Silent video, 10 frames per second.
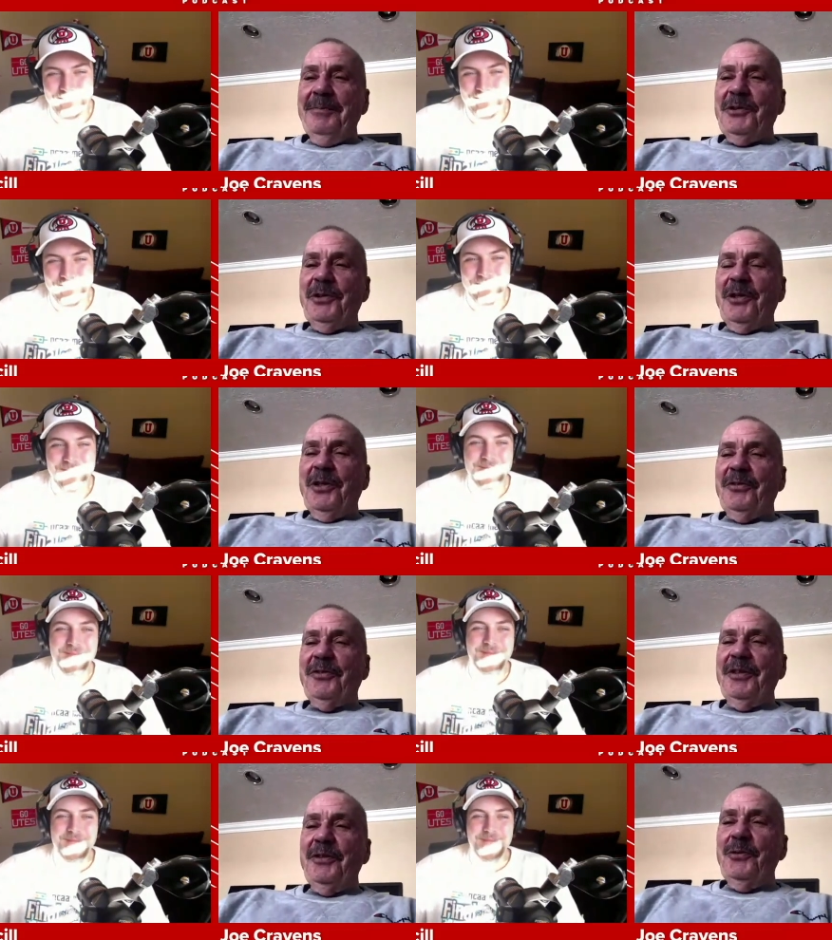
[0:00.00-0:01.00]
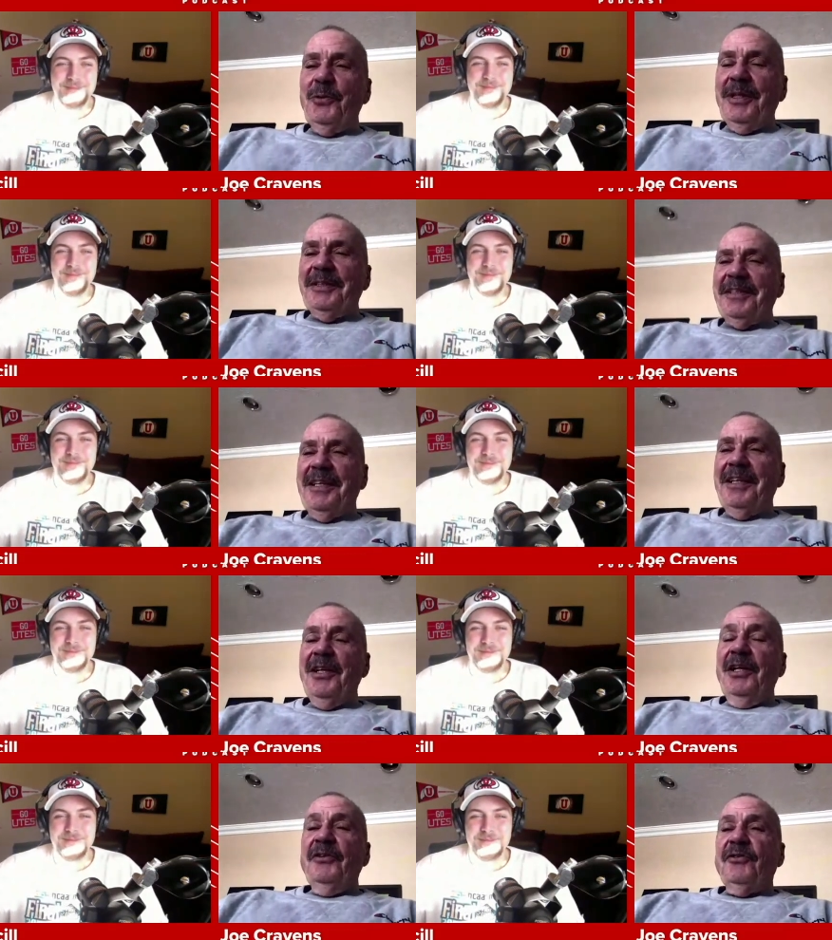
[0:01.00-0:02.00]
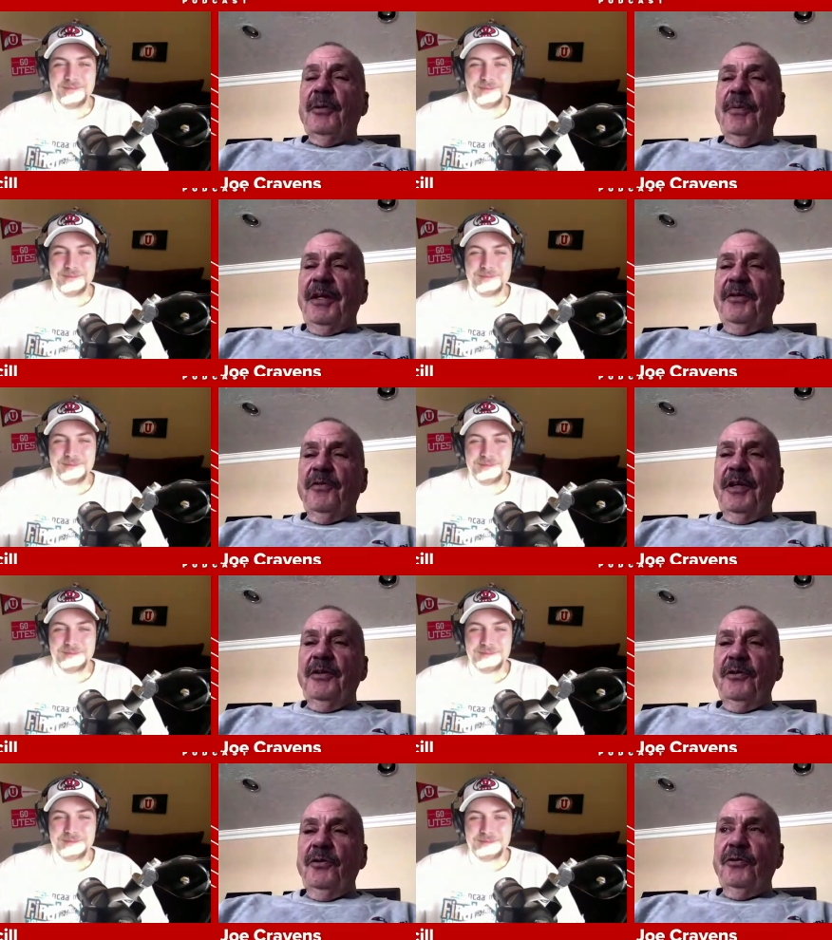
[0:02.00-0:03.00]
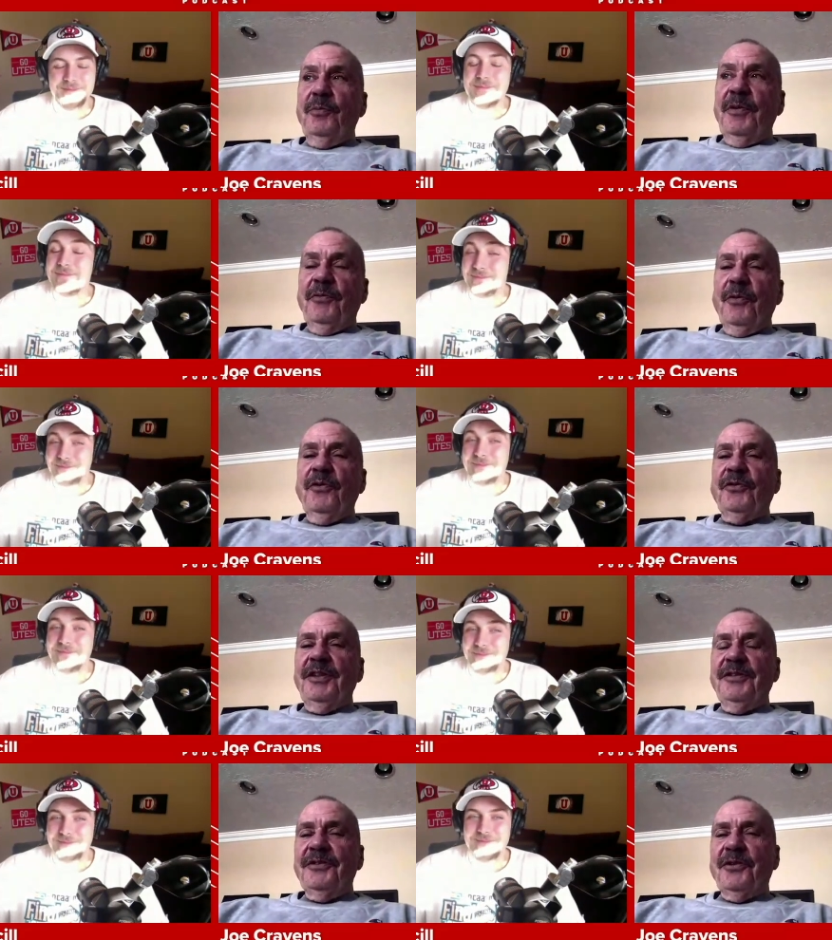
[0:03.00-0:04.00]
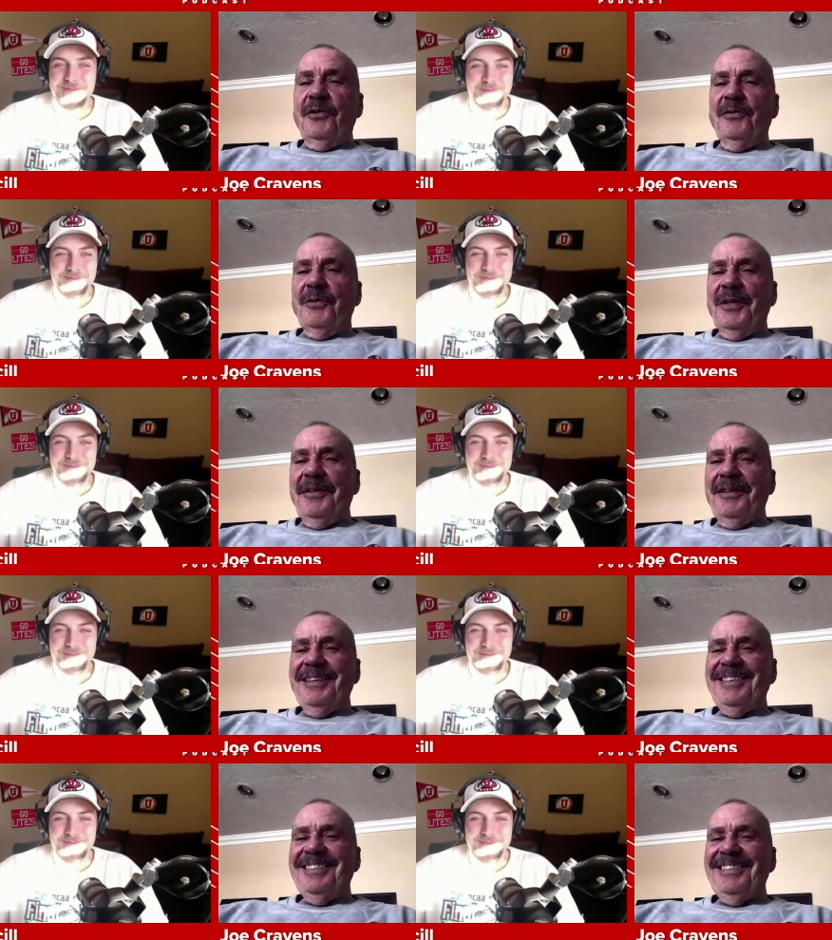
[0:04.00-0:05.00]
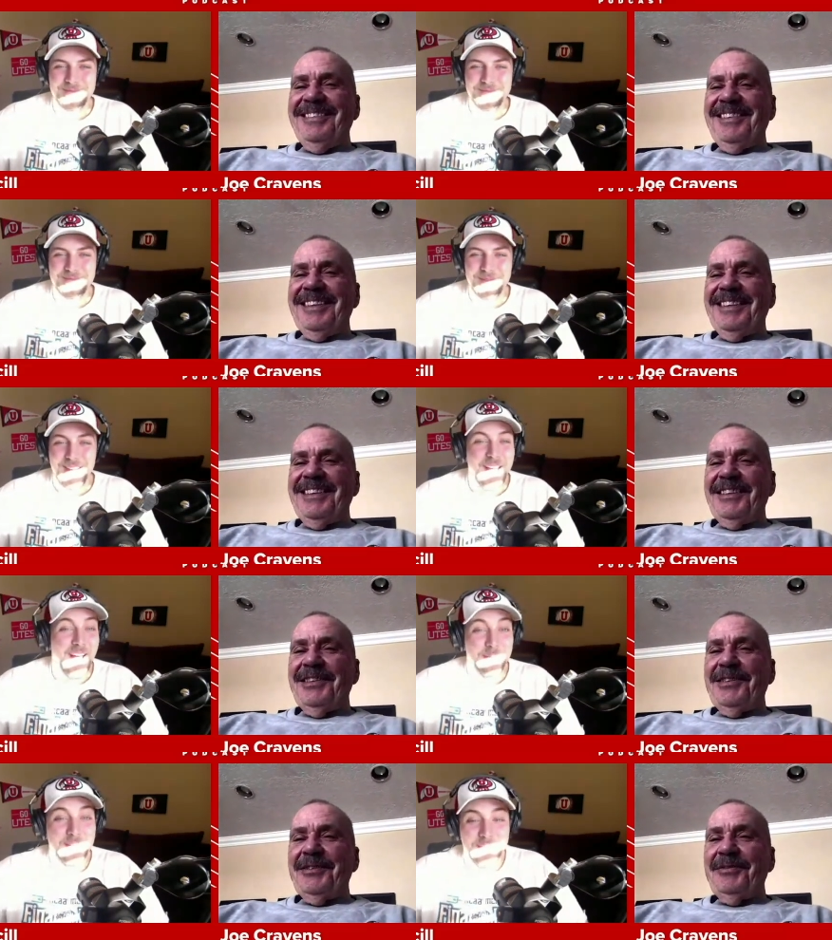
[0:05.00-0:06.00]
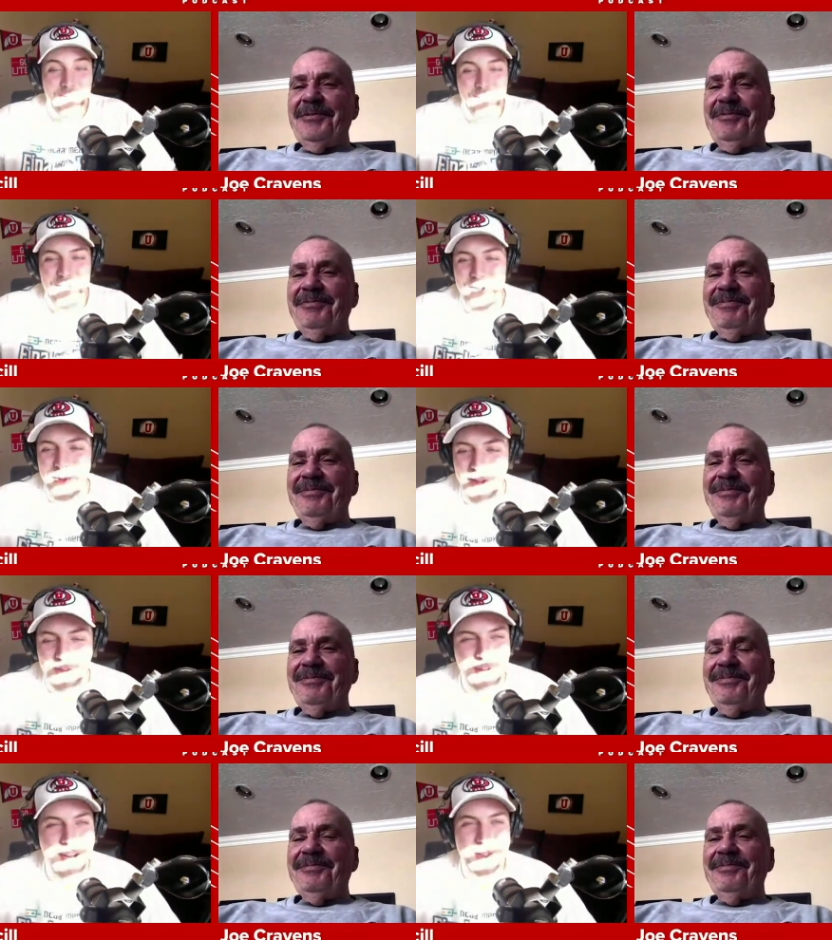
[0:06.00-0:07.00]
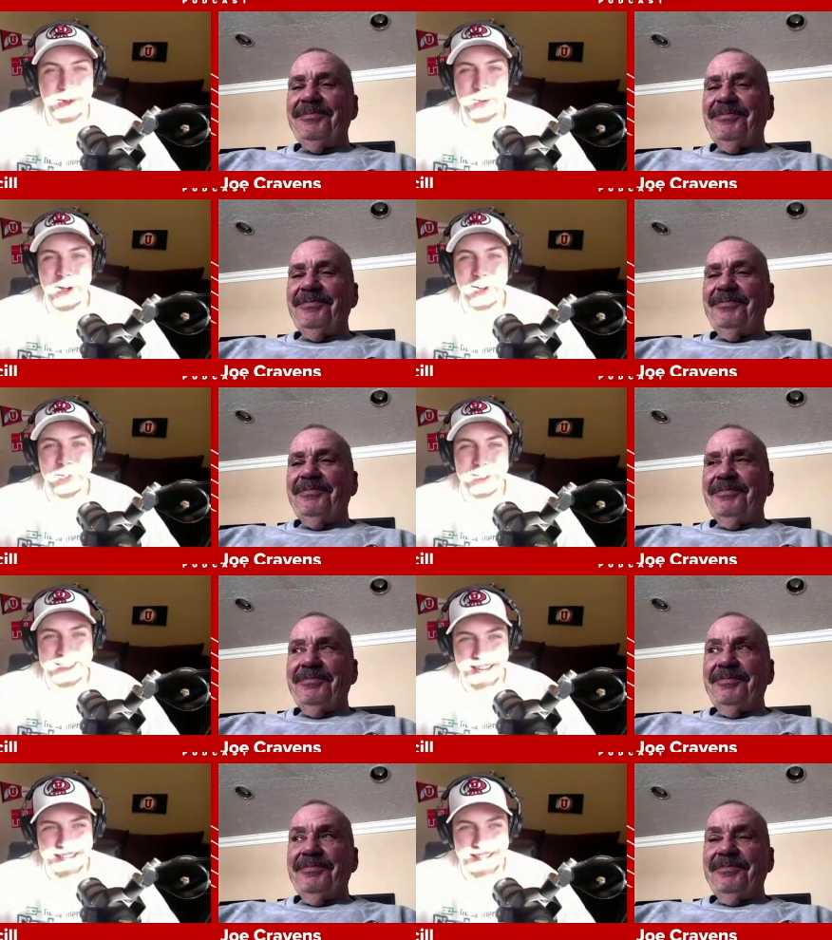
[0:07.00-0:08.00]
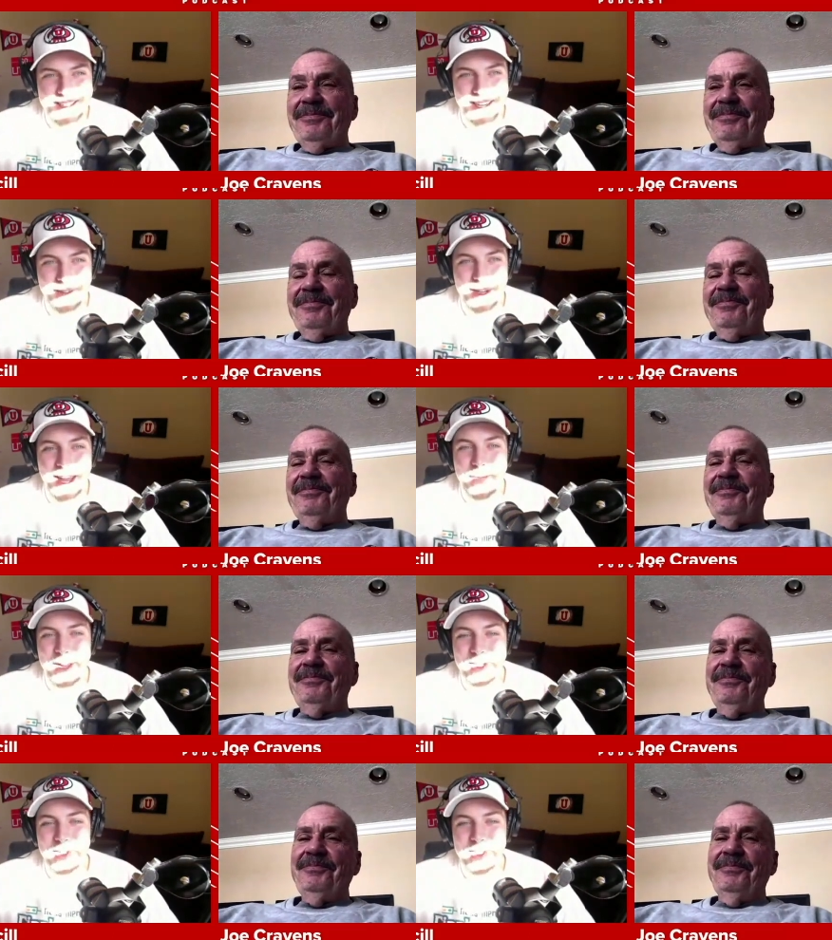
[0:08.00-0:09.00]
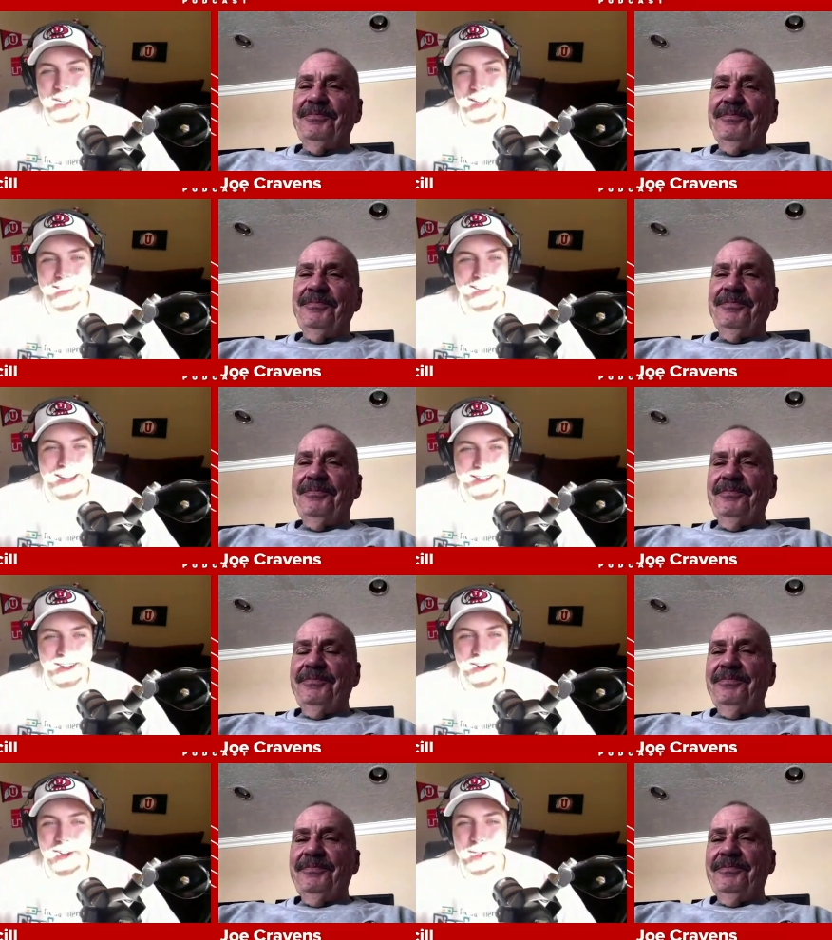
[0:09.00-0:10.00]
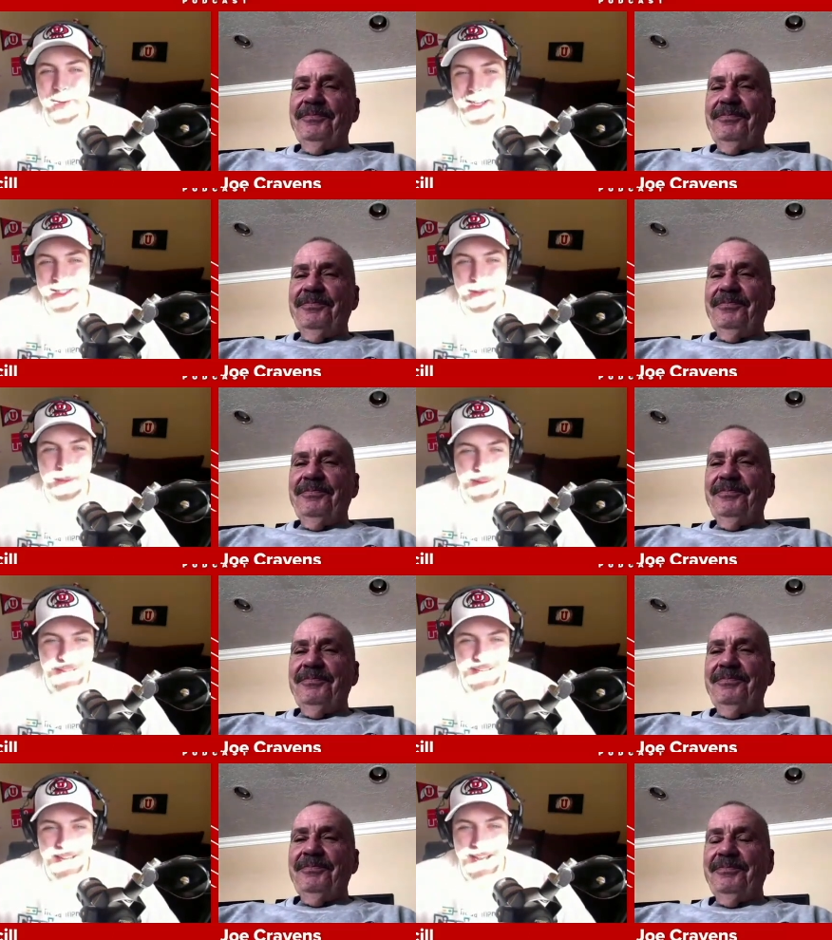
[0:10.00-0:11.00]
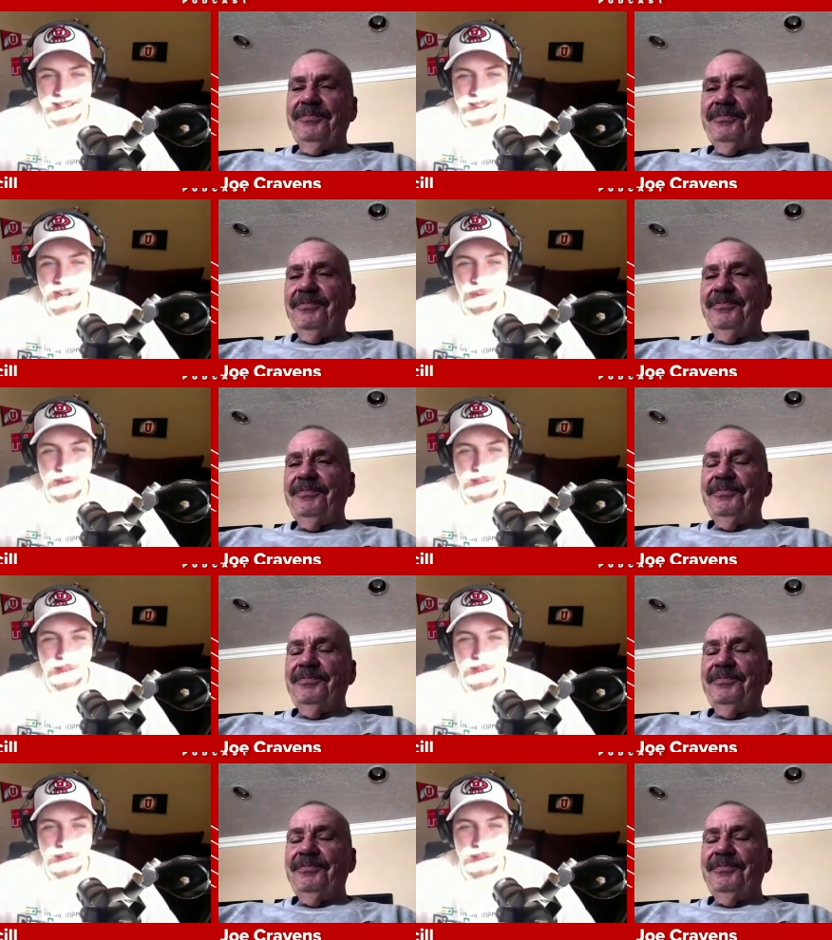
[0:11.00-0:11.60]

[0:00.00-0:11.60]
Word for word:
Speaker 1: for that, and I'm sure I'll see you at some of these venues before the season's over with.
Speaker 2: Absolutely, you will. If you guys are in the market for a second listen every day, make sure you check out the Locked On College Basketball podcast, where